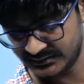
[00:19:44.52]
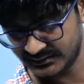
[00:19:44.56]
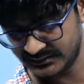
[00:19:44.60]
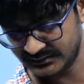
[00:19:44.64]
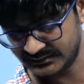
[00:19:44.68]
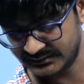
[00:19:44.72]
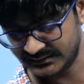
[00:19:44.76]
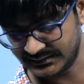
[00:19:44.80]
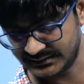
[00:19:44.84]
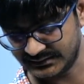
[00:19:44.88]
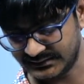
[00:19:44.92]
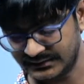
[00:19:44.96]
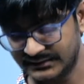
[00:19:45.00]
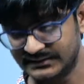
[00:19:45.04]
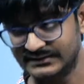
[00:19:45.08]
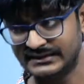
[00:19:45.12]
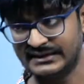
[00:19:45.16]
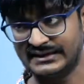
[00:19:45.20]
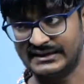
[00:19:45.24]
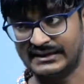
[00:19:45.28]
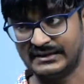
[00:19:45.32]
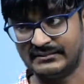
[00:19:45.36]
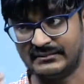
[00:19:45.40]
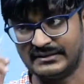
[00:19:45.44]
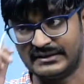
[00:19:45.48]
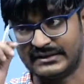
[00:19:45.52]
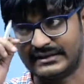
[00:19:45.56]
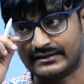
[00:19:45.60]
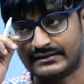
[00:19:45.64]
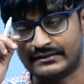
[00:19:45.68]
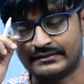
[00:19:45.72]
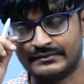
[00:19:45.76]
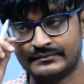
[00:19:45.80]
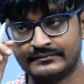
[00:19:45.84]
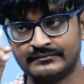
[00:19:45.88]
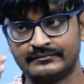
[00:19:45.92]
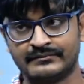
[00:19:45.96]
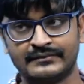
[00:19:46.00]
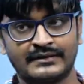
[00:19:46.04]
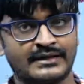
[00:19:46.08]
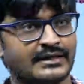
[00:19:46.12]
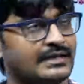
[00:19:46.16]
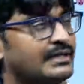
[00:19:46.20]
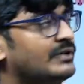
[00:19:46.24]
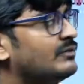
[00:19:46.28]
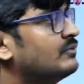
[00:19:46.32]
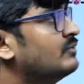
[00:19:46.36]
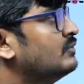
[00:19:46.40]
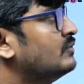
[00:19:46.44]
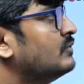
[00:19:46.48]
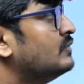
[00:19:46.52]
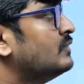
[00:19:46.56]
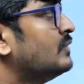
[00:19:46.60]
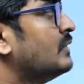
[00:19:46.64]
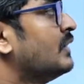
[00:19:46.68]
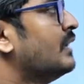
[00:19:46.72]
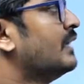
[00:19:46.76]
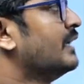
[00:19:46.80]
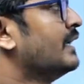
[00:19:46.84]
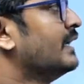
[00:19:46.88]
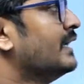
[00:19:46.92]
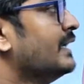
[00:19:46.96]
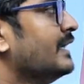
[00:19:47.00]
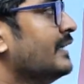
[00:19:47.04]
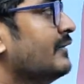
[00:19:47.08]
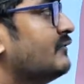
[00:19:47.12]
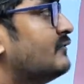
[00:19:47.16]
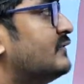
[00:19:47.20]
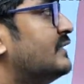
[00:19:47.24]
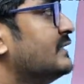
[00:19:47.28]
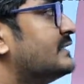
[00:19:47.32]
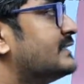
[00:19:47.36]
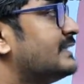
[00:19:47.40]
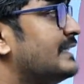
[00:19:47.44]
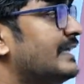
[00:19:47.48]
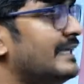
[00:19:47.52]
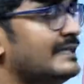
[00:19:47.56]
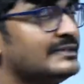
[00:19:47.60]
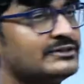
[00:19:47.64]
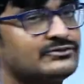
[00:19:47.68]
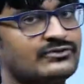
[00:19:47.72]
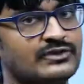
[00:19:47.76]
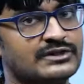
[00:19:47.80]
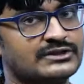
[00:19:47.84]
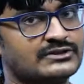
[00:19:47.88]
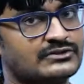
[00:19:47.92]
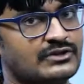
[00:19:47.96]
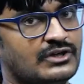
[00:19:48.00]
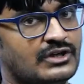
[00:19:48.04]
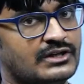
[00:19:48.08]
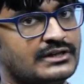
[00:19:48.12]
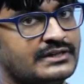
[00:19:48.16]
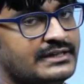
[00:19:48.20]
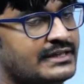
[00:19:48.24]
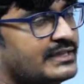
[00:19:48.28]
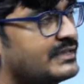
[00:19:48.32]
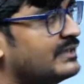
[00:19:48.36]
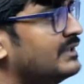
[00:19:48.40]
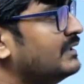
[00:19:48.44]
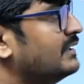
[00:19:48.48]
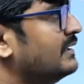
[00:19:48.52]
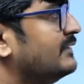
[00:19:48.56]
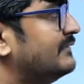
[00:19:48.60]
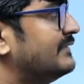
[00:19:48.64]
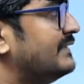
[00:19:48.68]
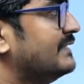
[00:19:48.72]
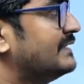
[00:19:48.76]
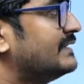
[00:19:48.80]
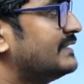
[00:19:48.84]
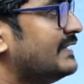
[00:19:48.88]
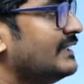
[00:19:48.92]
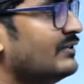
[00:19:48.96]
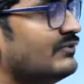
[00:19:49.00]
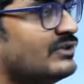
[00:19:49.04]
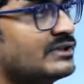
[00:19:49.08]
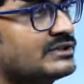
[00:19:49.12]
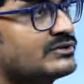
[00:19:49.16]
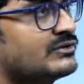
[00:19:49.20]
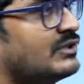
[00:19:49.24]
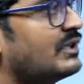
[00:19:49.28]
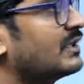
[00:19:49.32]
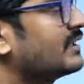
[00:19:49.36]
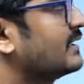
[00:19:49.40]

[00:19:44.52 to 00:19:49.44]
6 centimeter. Now if this lens was not there, if this thing was not